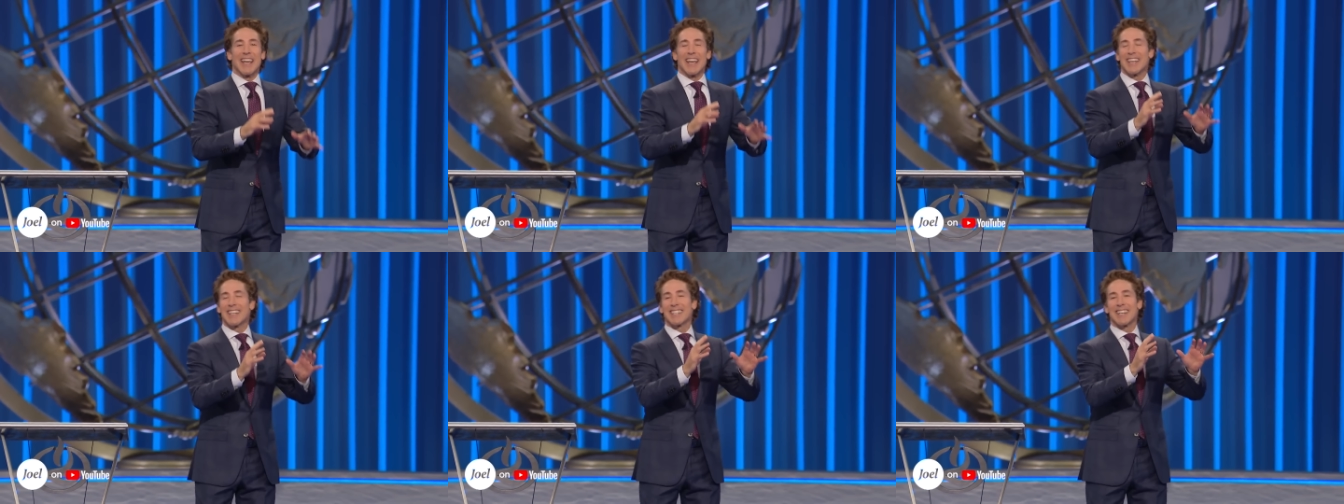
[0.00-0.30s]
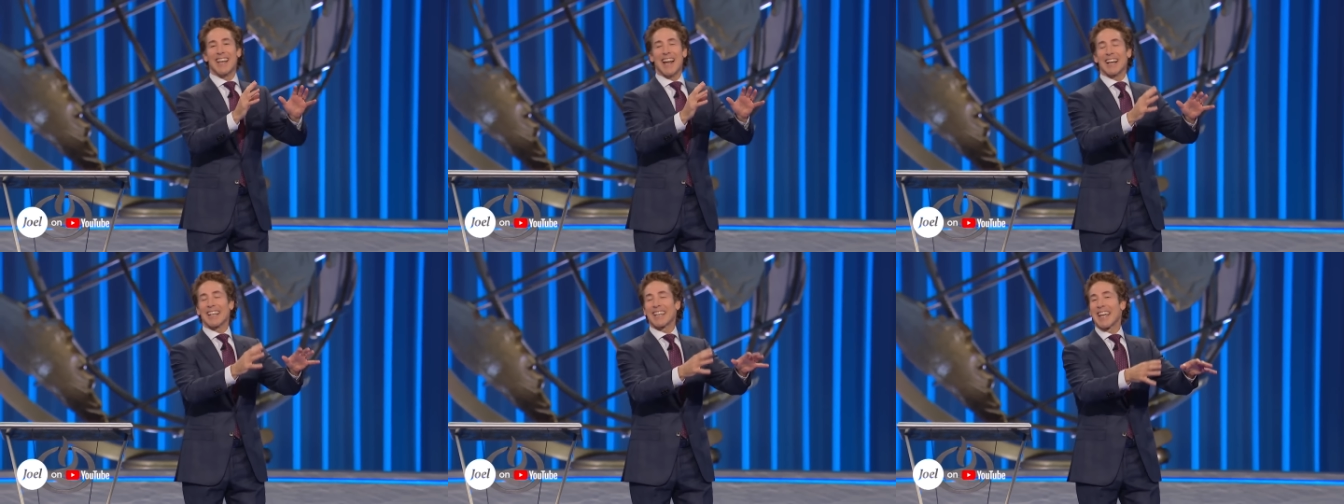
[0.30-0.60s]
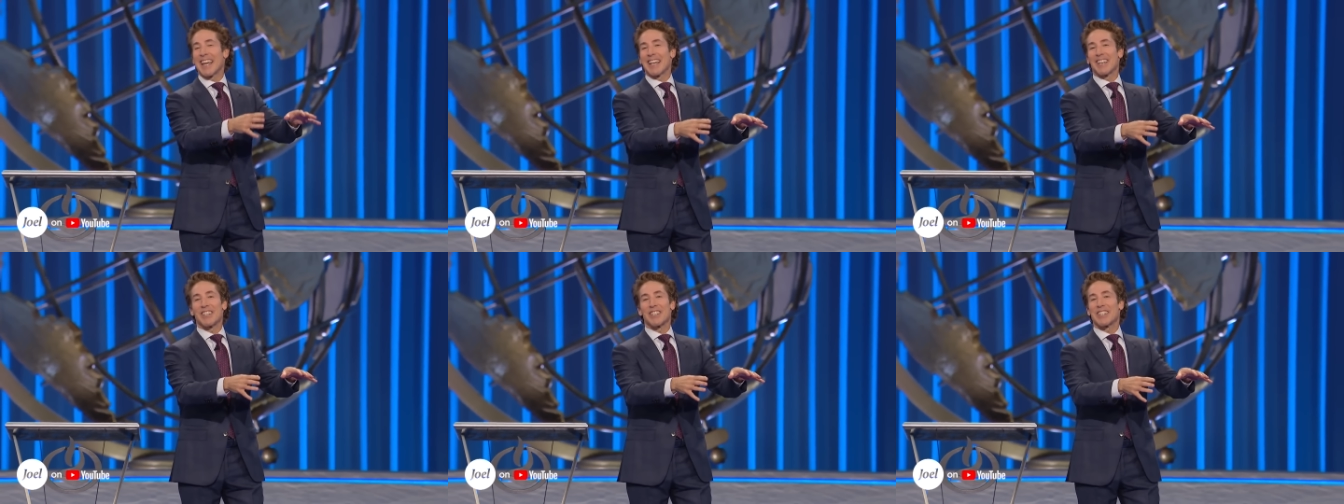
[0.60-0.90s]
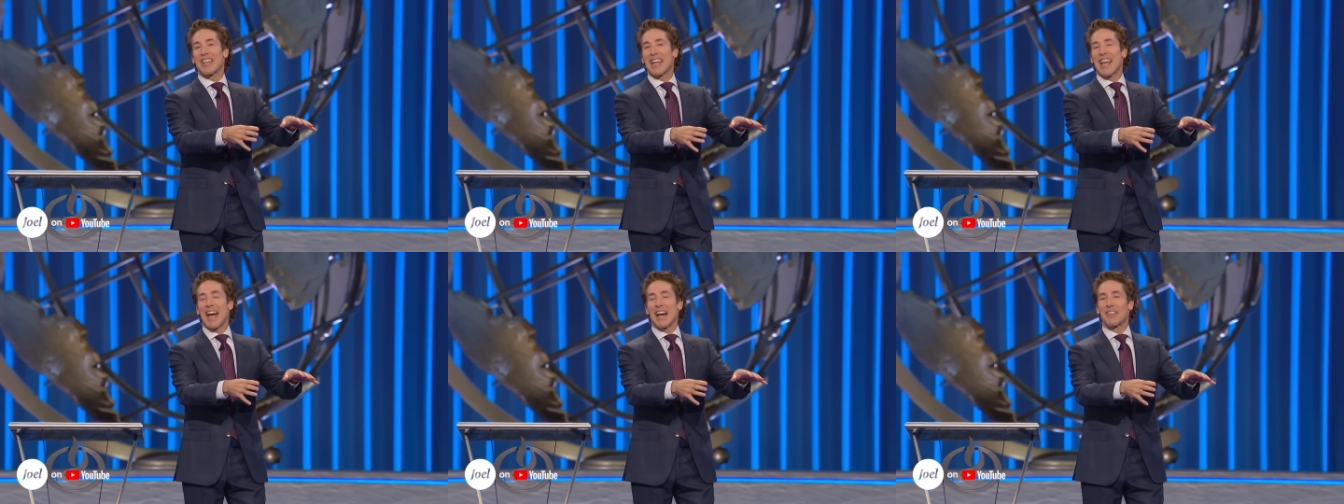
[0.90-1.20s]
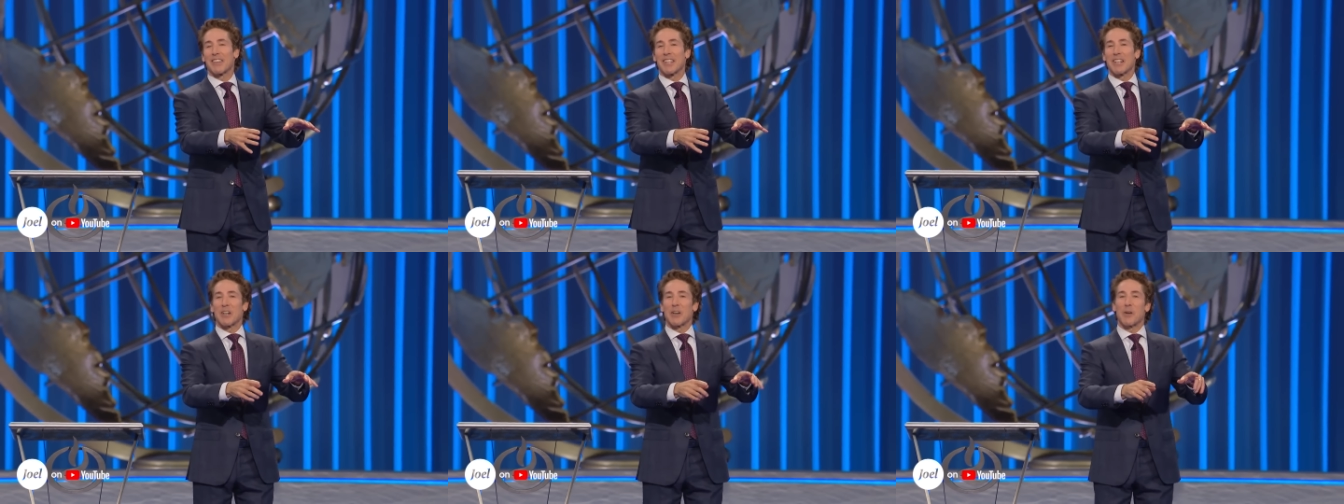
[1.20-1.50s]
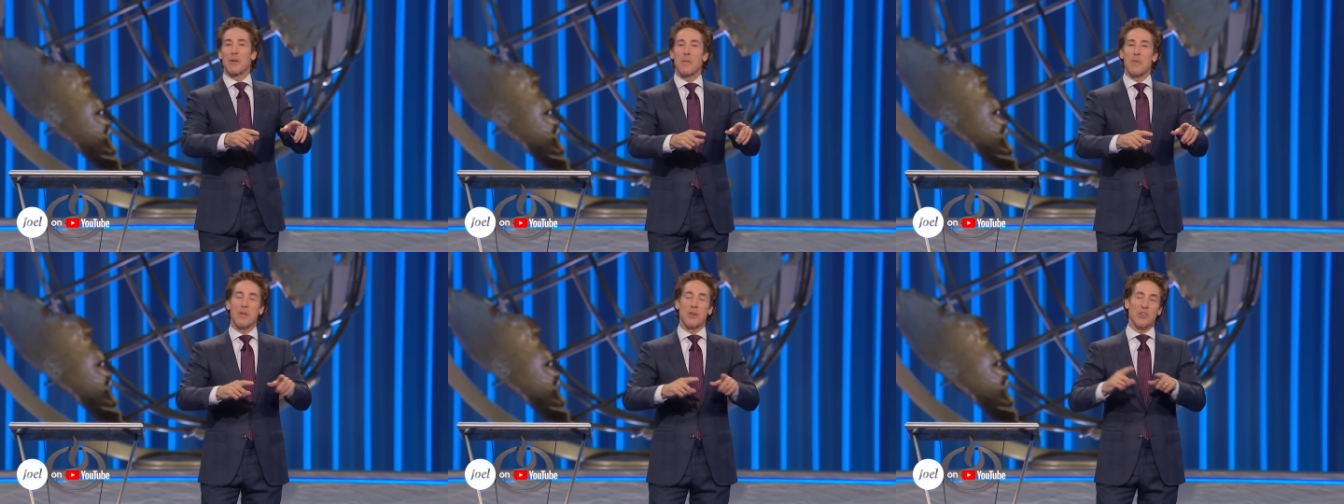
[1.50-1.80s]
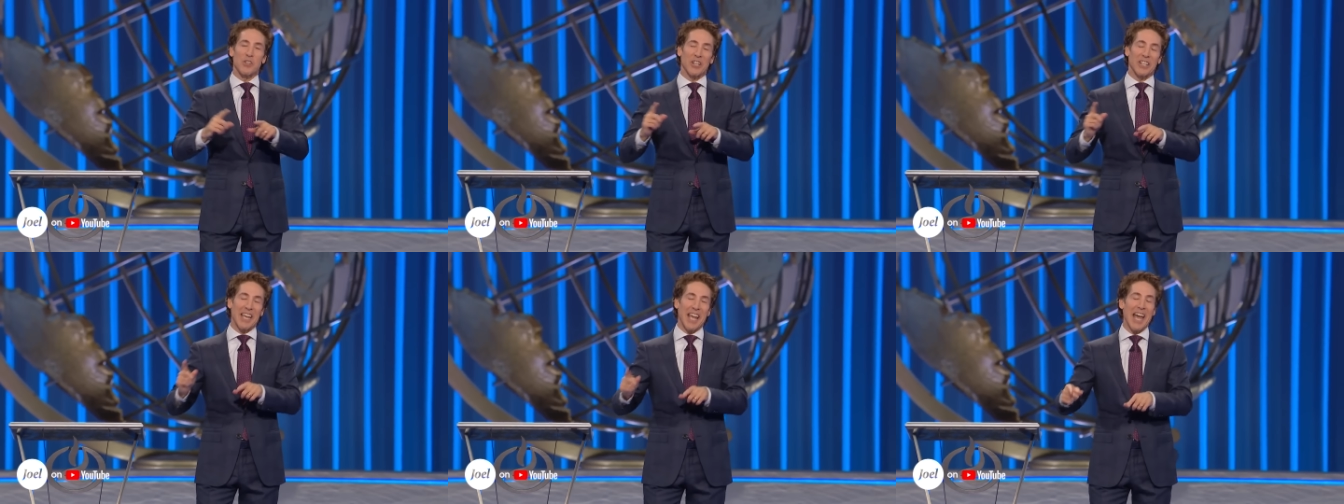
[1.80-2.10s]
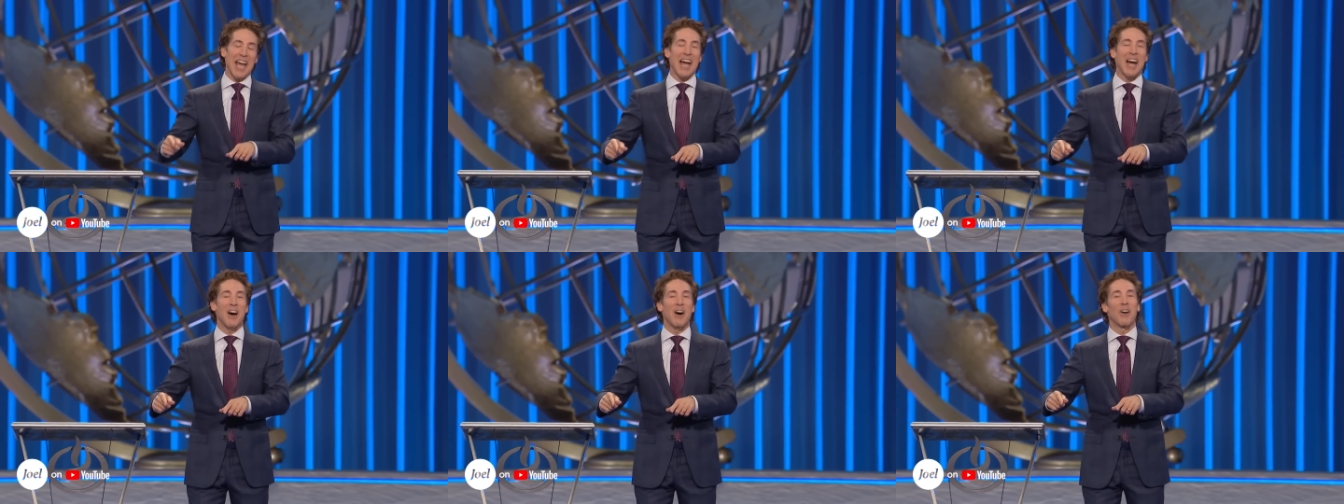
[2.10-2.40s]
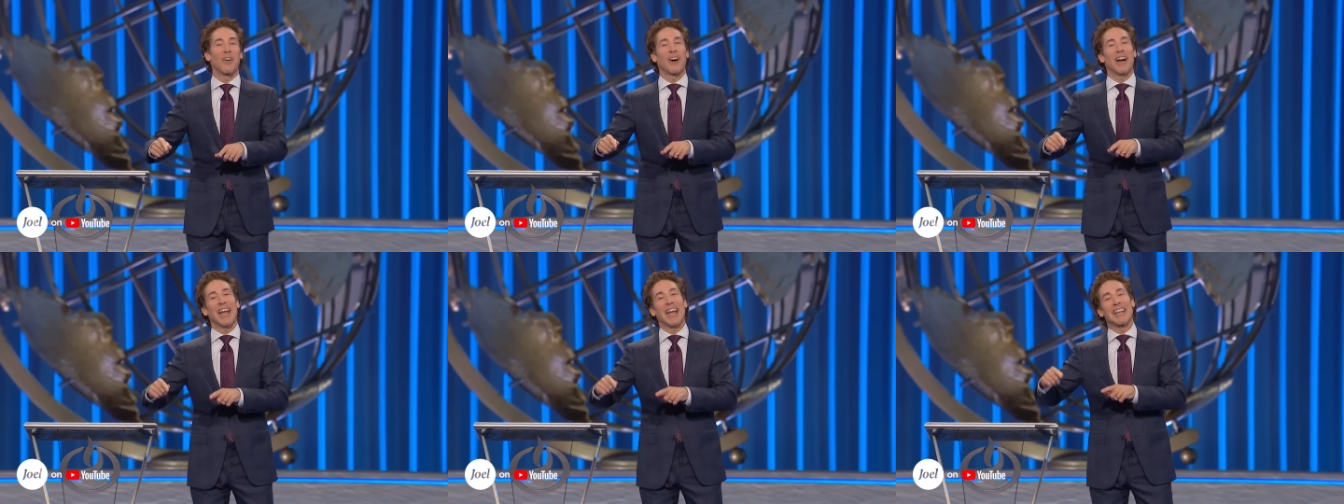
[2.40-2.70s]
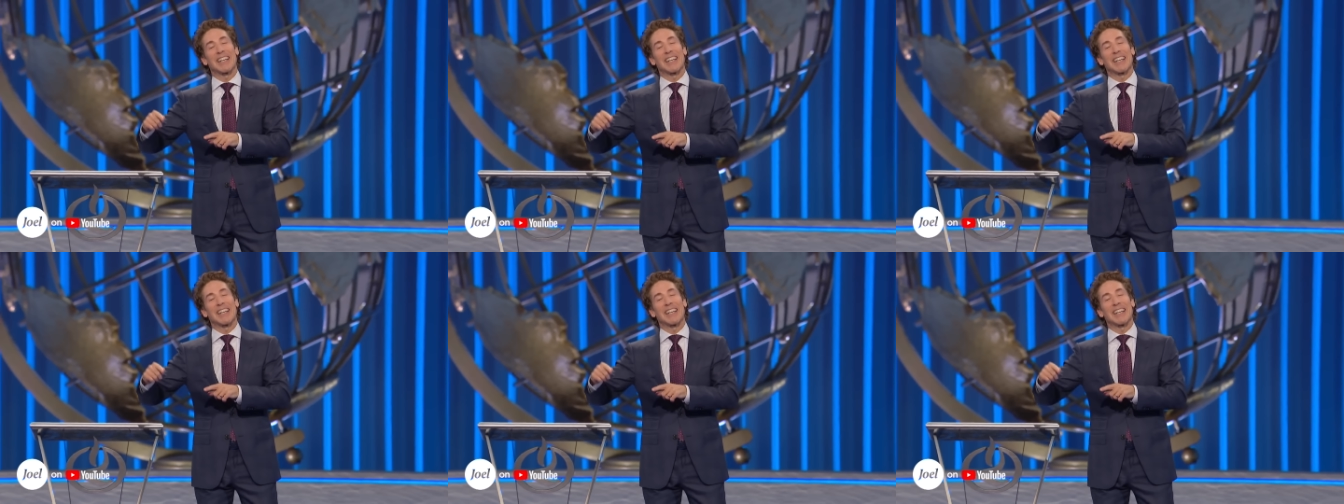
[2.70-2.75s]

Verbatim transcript: He said, "I can't stay out there. There's a cow,